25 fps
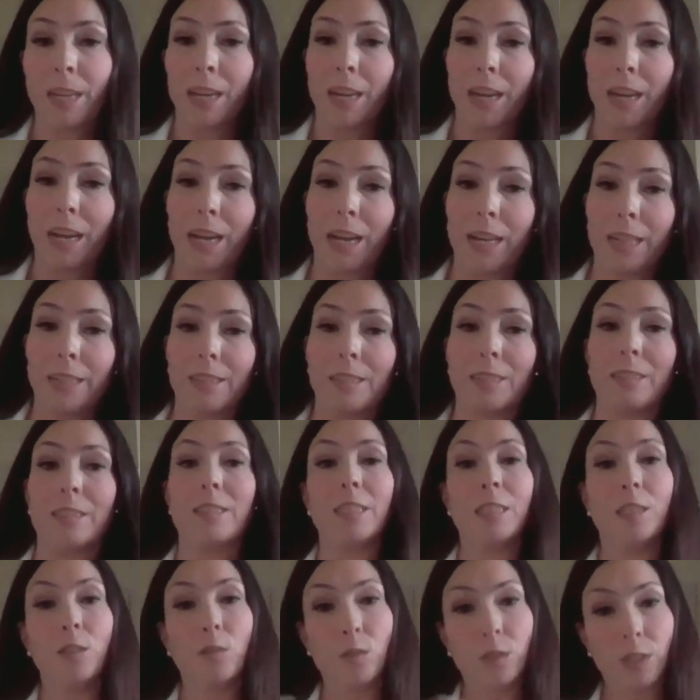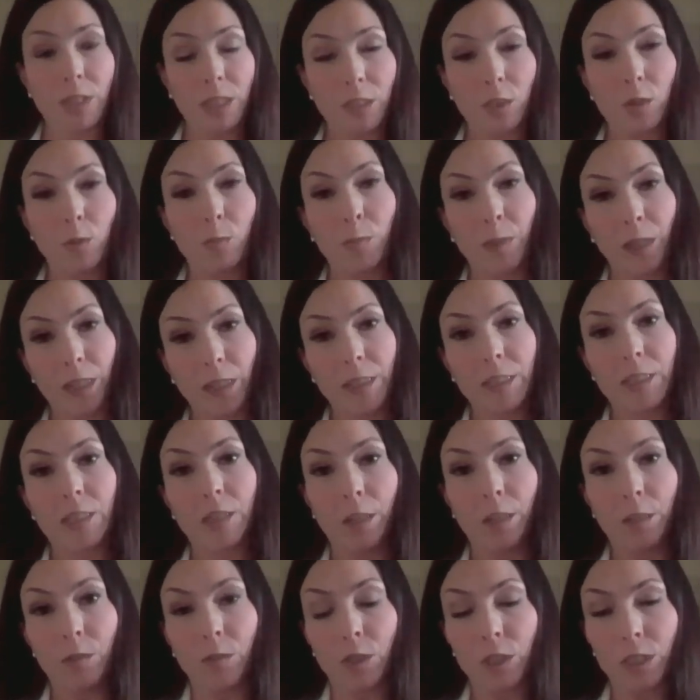And in order to build the
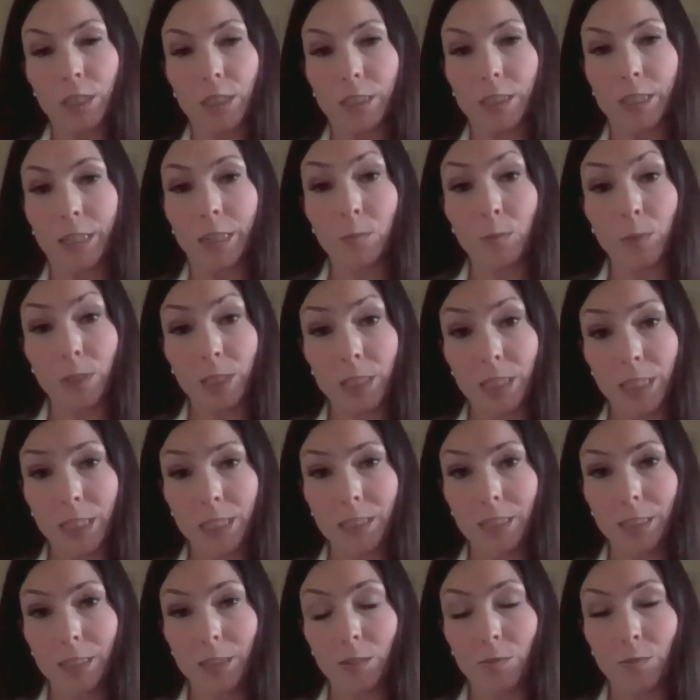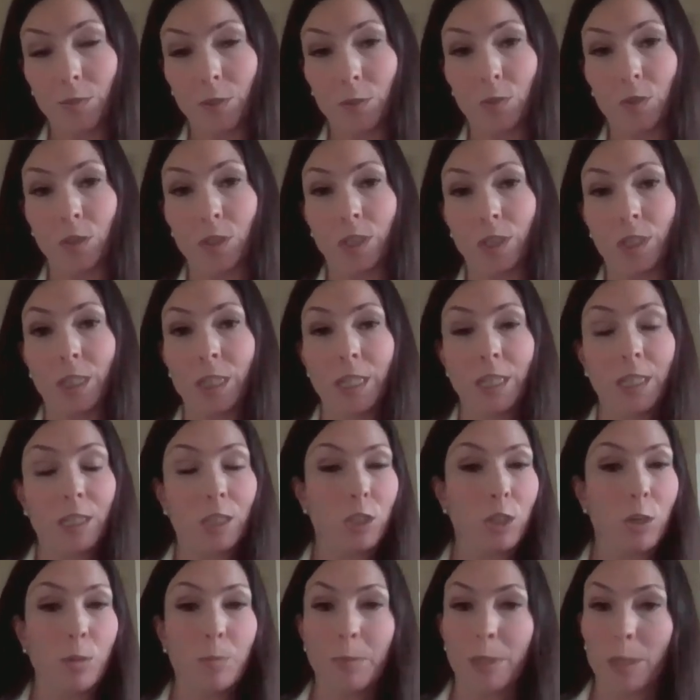solutions that we need in the future,
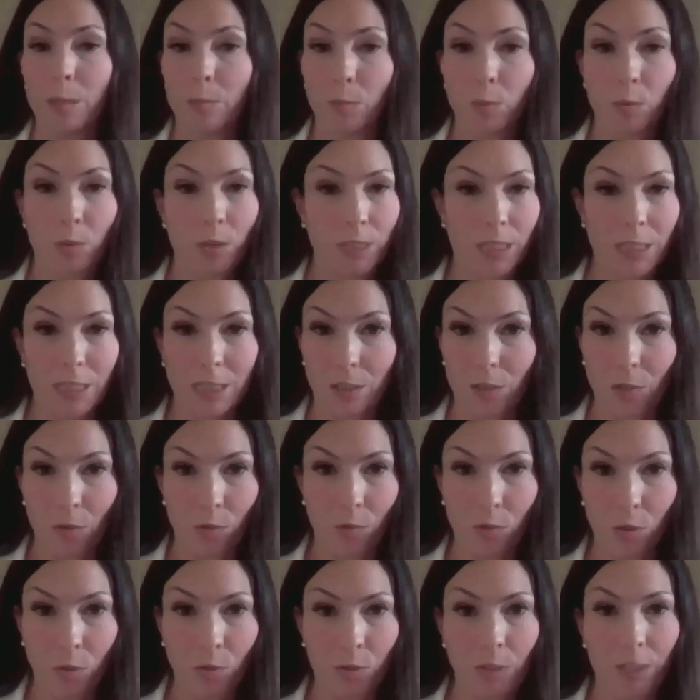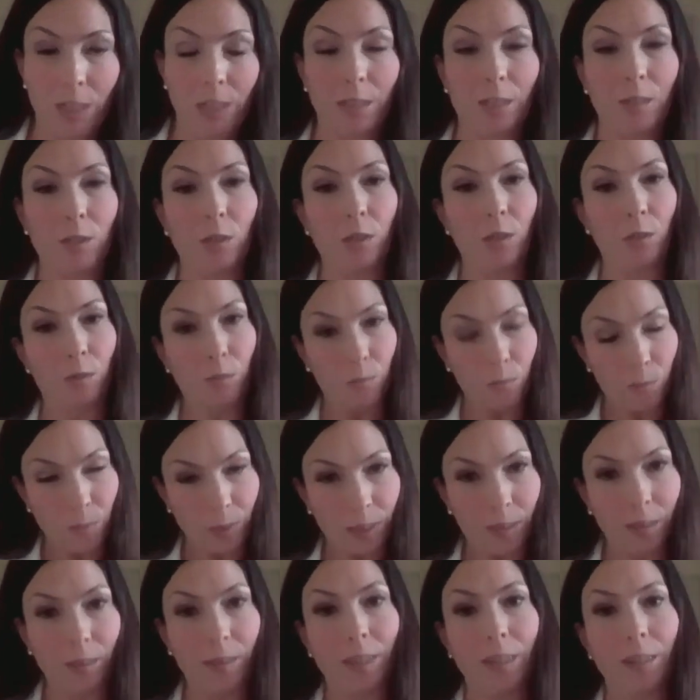so many more need to join
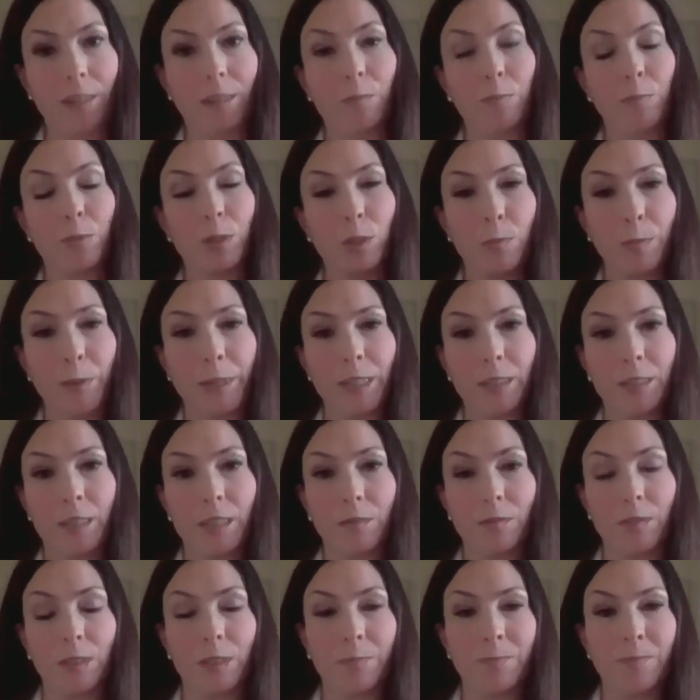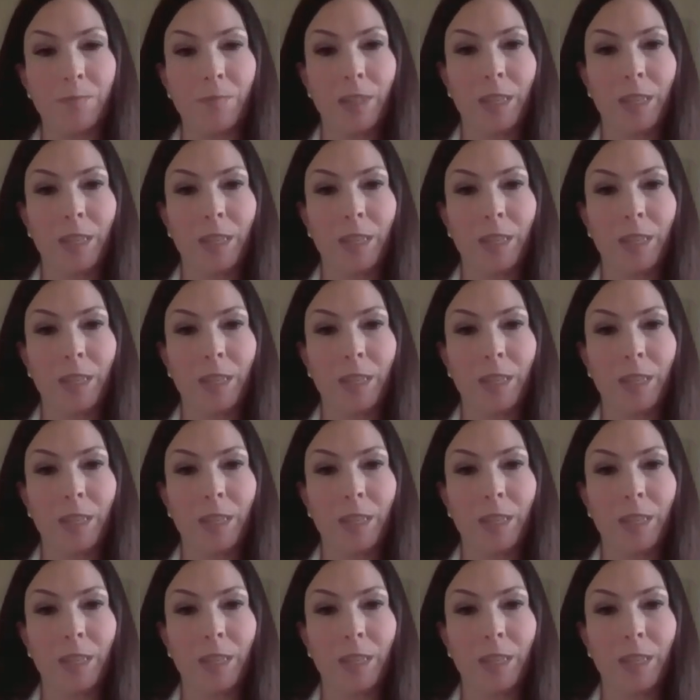with their perspectives.